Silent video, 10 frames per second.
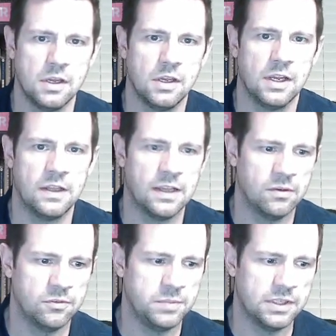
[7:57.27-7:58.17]
and that
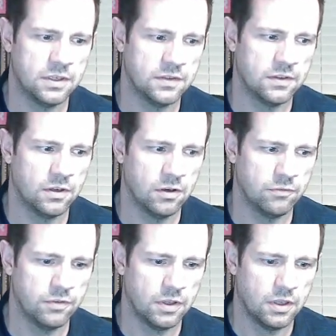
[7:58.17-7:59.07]
was because
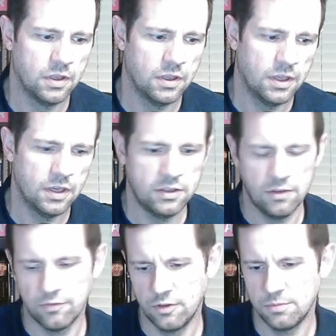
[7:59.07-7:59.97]
of a
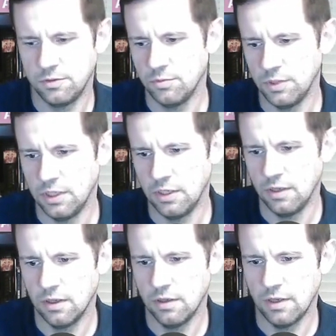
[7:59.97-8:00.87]
difference between
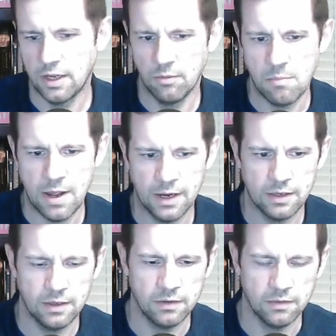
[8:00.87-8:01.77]
how Mac
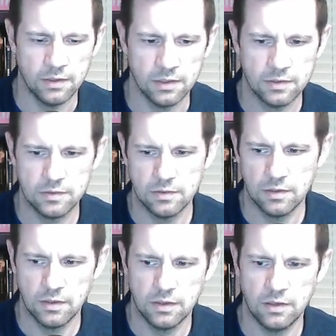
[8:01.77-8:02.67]
and Linux
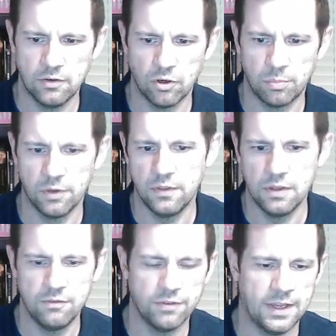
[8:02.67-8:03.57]
interpret the
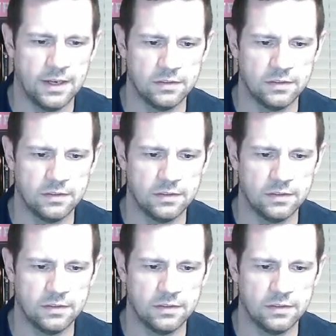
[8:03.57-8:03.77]
flags and